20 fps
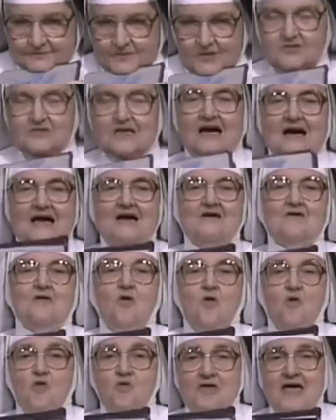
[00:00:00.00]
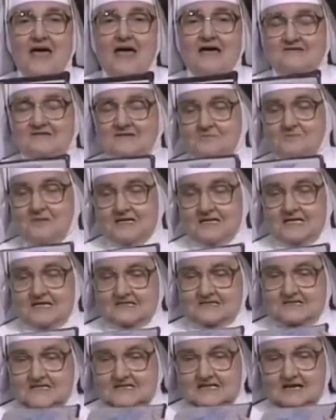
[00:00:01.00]
now, oh yeah, somebody
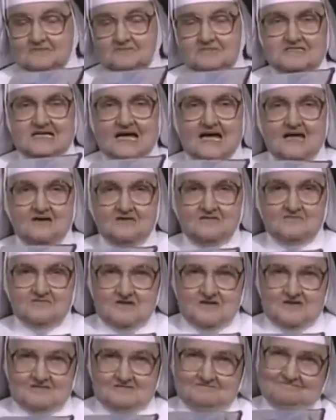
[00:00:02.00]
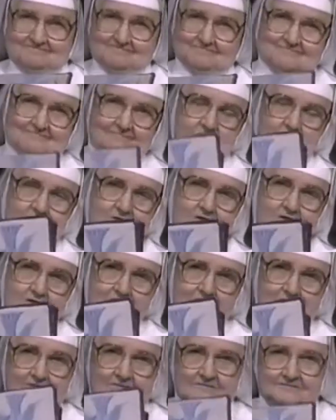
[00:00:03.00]
else said I was angry. Oh,
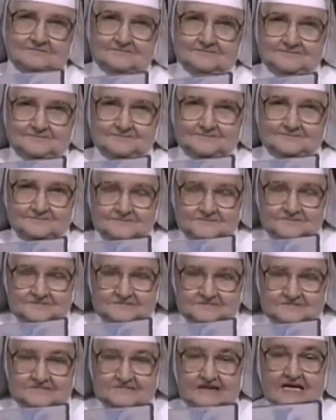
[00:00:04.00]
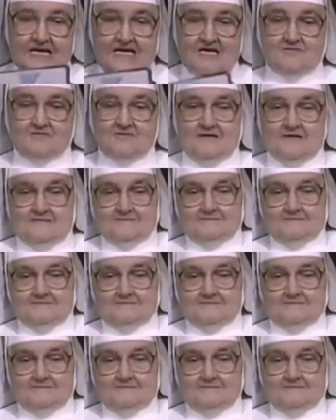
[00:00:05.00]
angry.